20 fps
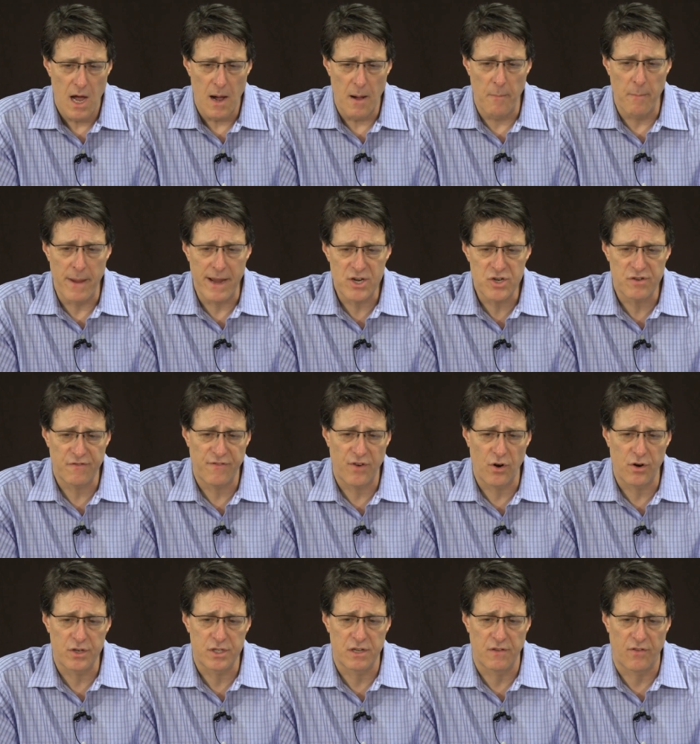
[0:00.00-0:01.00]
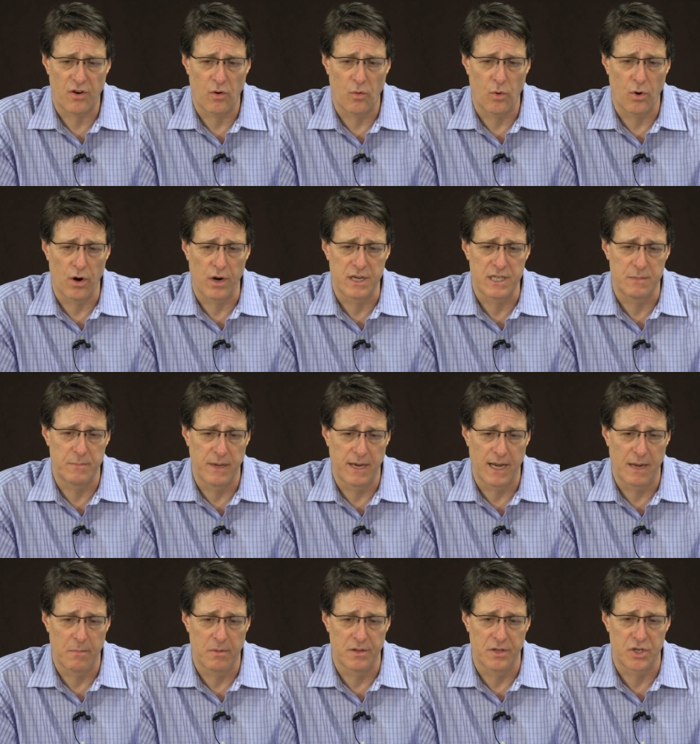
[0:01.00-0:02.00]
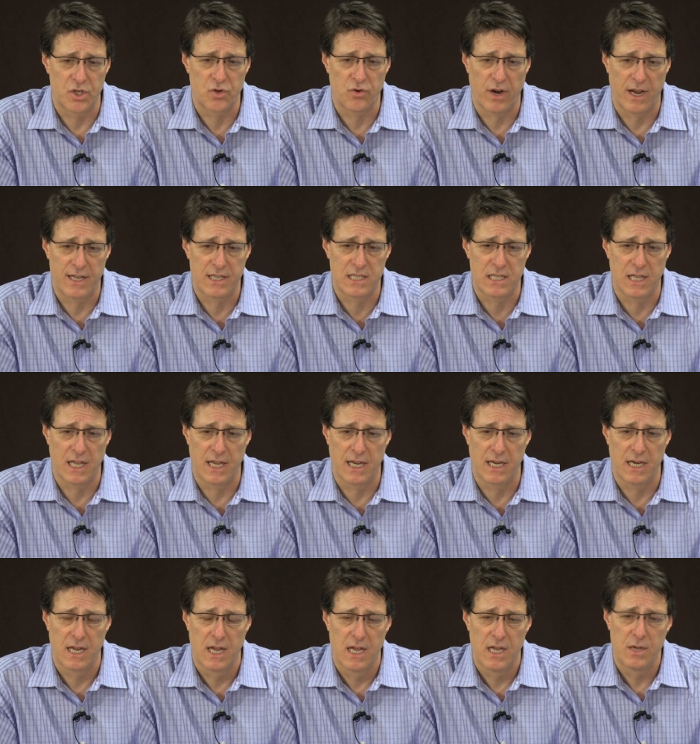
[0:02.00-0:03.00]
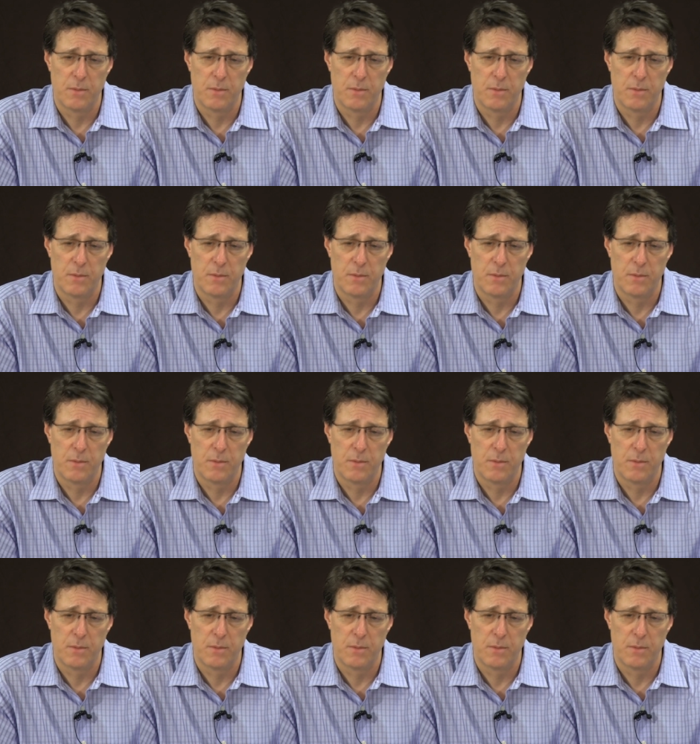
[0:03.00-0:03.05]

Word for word: A major focus of our work is being able to translate